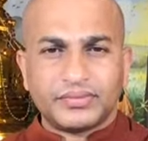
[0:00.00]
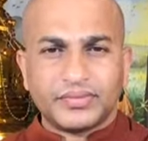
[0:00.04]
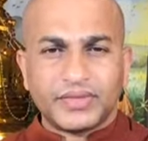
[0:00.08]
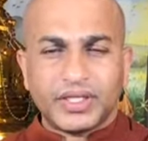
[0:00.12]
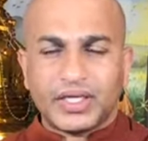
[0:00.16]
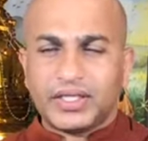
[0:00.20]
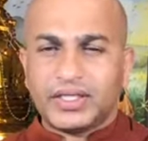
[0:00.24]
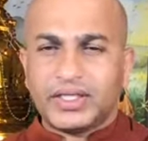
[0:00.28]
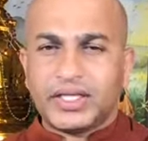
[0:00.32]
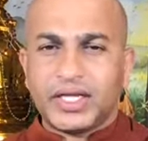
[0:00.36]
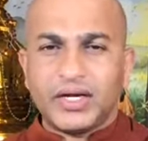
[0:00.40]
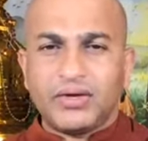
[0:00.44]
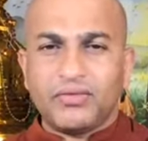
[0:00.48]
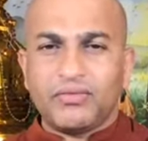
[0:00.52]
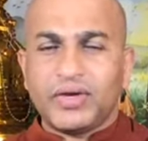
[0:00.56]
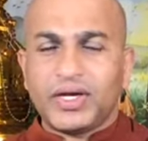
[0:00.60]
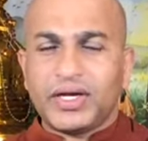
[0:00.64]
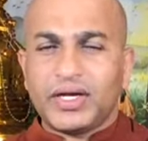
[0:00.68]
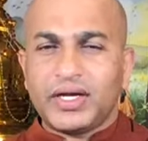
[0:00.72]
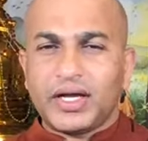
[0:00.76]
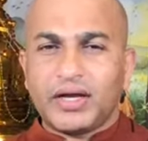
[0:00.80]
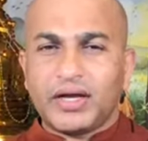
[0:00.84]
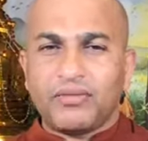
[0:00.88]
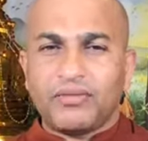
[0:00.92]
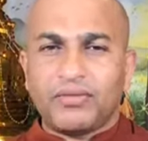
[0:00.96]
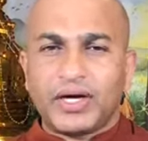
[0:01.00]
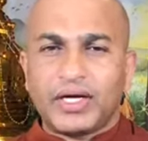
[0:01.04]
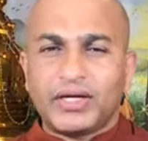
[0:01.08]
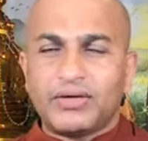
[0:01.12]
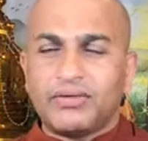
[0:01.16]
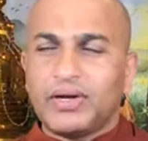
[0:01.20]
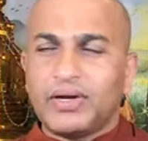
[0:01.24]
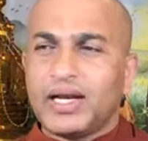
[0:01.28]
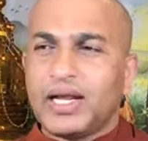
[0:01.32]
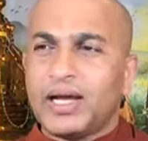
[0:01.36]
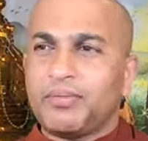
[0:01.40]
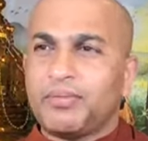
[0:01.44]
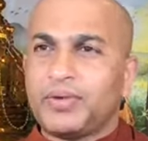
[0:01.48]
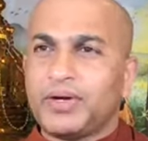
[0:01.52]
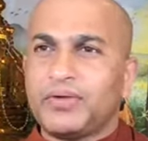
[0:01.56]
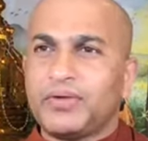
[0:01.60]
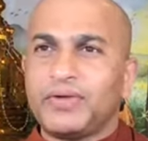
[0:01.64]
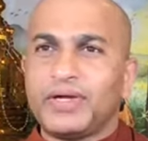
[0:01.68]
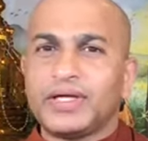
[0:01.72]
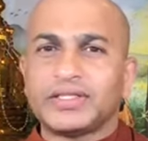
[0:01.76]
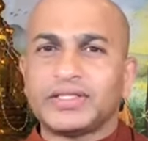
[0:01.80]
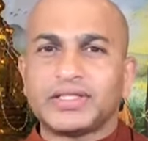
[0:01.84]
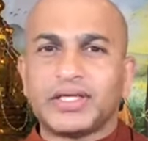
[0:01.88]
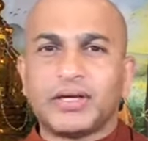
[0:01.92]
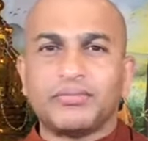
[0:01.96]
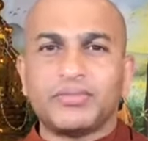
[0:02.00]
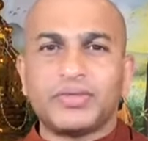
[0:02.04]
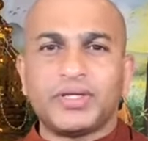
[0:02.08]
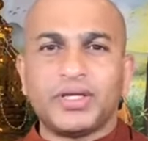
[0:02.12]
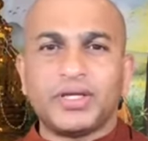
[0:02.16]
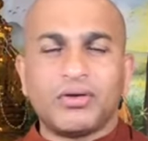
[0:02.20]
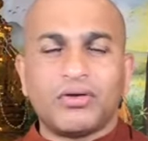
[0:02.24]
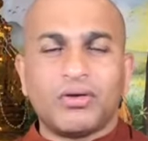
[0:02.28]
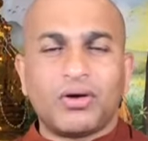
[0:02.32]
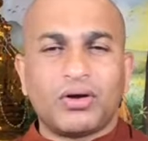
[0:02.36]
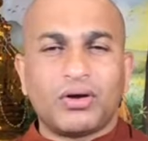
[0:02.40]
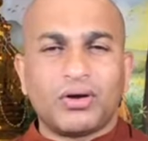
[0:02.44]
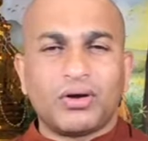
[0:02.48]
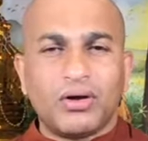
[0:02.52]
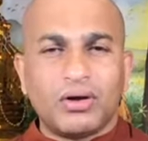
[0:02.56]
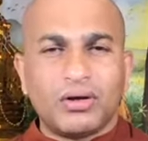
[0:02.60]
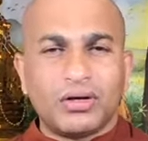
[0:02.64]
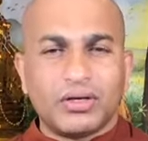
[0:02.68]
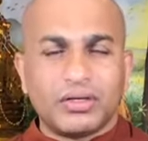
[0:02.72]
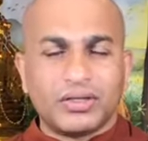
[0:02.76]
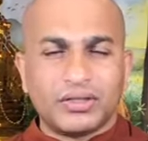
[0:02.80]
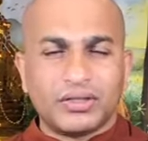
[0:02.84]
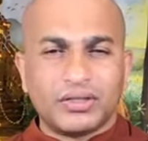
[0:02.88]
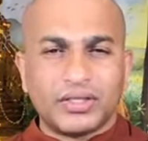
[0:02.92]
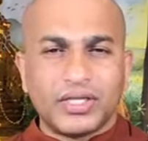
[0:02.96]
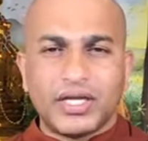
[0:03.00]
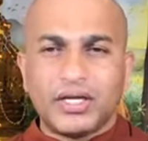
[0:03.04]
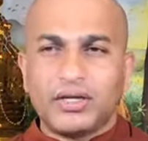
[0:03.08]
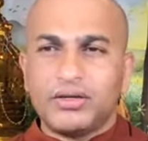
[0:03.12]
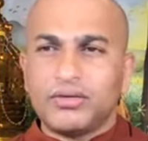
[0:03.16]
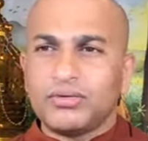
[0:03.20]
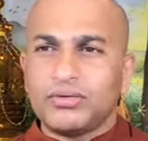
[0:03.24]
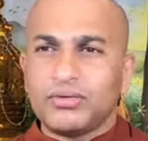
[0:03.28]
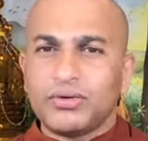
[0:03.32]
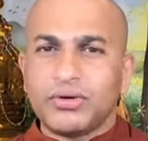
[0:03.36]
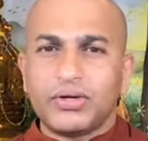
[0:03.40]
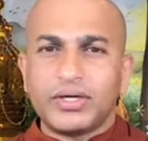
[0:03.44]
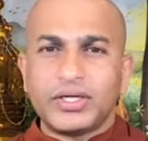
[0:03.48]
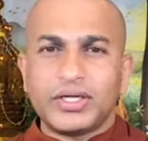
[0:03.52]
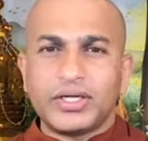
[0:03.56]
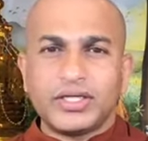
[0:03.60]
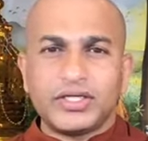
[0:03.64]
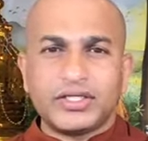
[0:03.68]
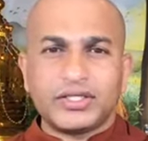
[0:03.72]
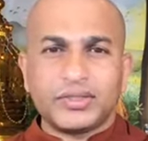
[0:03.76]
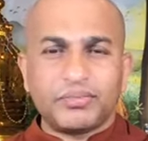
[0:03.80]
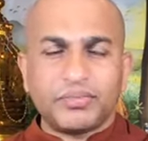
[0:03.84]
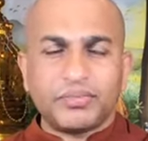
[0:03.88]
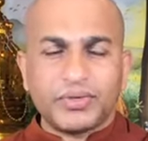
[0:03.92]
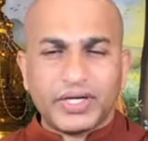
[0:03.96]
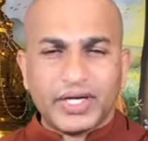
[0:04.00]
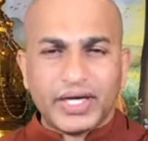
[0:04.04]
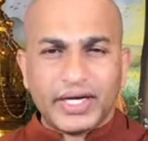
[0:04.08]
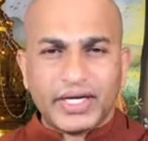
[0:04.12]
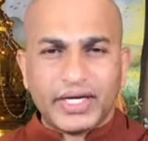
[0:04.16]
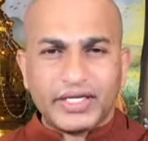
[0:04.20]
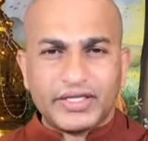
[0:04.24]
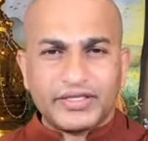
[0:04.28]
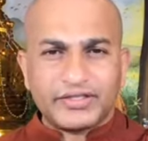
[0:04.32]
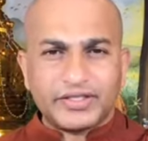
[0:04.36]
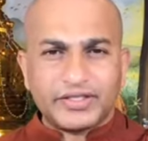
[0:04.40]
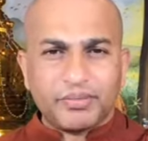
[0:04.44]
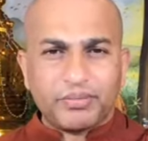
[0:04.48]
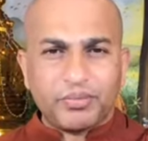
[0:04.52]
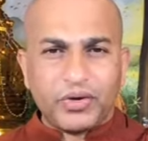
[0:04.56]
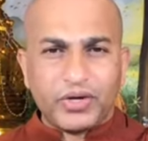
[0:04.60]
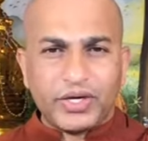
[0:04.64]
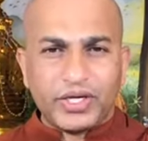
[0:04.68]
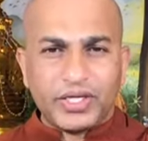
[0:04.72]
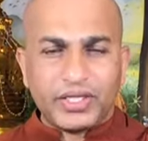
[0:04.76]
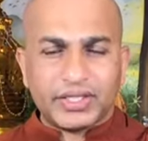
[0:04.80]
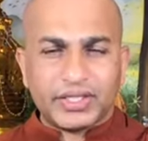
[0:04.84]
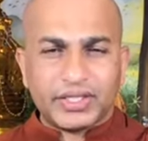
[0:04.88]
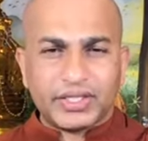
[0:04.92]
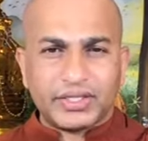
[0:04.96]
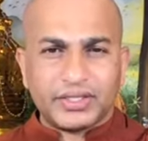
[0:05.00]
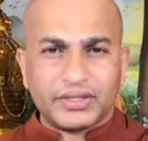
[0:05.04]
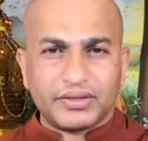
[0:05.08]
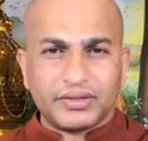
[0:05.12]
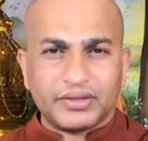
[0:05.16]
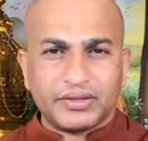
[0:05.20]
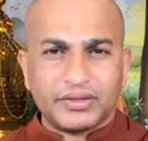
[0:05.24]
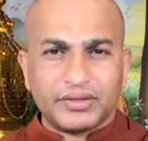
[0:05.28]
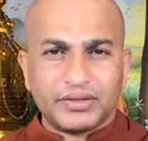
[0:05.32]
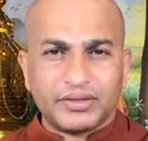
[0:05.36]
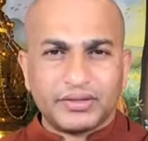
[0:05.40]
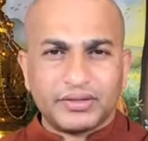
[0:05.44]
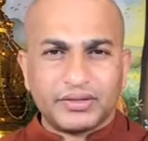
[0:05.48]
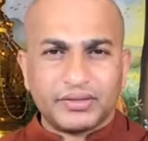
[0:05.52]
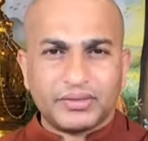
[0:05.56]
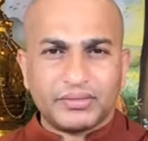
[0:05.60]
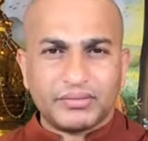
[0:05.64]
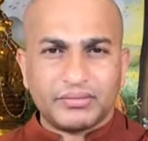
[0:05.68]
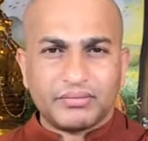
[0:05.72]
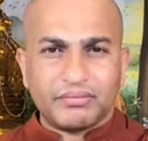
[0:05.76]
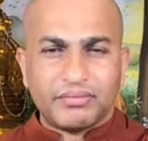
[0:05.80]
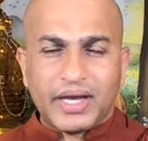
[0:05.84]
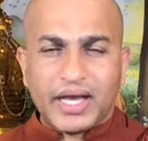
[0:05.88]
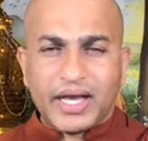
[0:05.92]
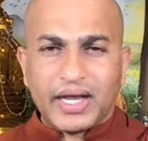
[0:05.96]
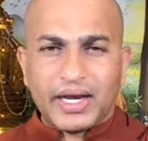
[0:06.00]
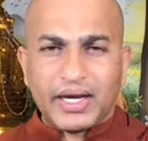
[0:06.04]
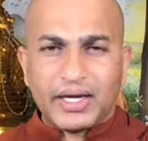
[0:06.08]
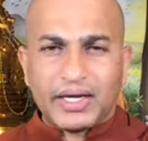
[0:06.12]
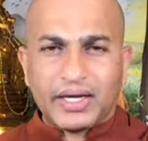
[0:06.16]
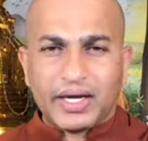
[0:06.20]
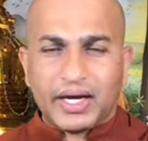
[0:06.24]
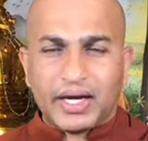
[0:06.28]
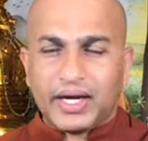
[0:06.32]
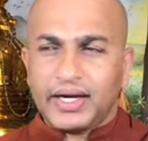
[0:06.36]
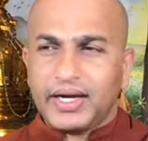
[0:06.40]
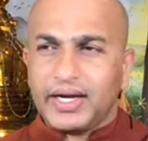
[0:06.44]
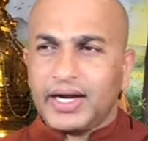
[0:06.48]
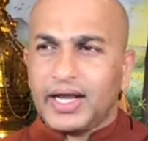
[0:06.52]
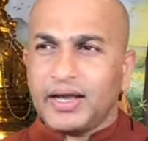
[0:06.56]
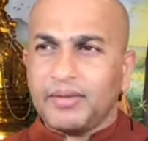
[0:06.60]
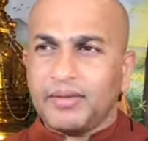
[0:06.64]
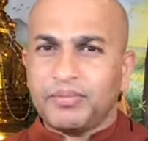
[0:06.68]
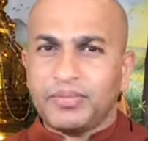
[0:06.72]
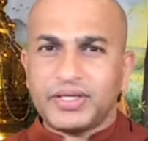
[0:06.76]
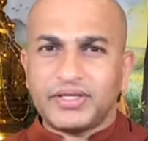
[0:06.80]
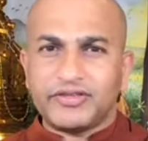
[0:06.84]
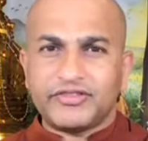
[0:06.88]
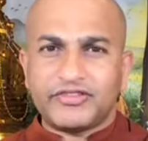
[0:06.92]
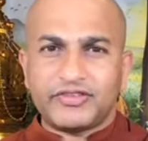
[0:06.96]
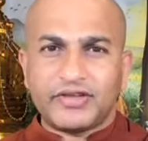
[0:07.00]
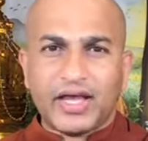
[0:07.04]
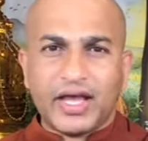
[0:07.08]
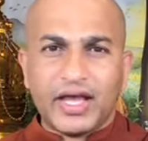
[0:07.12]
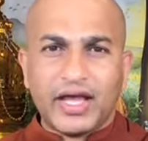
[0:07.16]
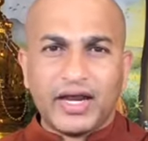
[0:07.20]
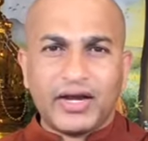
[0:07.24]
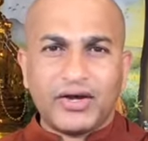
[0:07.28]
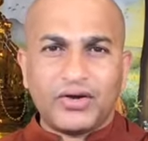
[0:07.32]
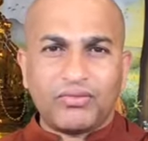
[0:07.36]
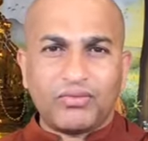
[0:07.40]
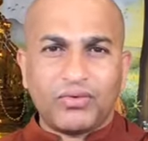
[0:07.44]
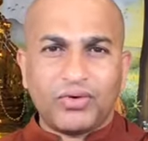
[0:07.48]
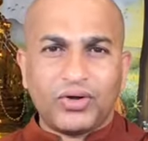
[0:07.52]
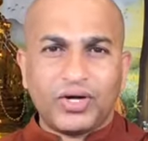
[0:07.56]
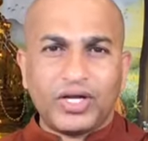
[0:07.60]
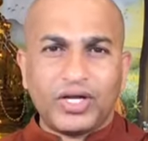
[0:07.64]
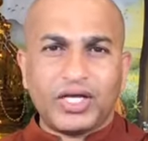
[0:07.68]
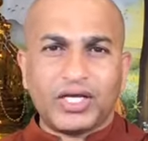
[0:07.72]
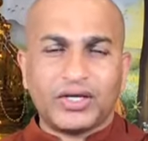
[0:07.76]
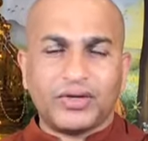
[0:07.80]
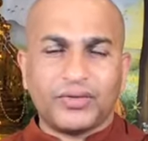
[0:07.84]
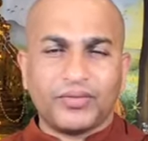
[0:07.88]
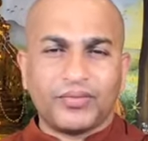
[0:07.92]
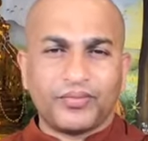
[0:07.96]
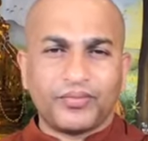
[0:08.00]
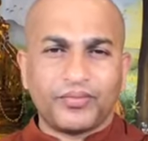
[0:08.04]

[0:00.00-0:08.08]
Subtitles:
And then what will happen when something go wrong? Then you get disappointed, mad, unhappy, sad, worried.